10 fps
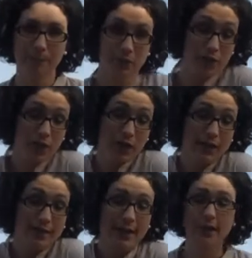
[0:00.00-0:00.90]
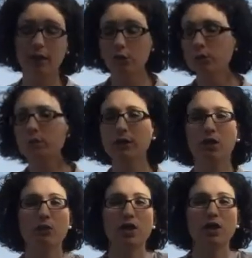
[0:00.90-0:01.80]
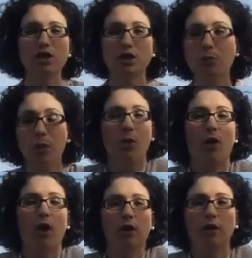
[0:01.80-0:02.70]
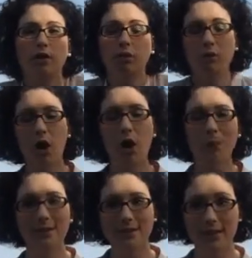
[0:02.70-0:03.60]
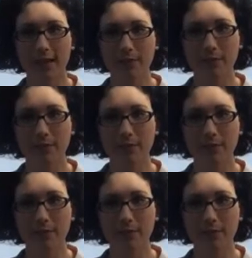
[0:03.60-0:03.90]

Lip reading: So like I said, there would be no rich, no poor. We'd all be the same.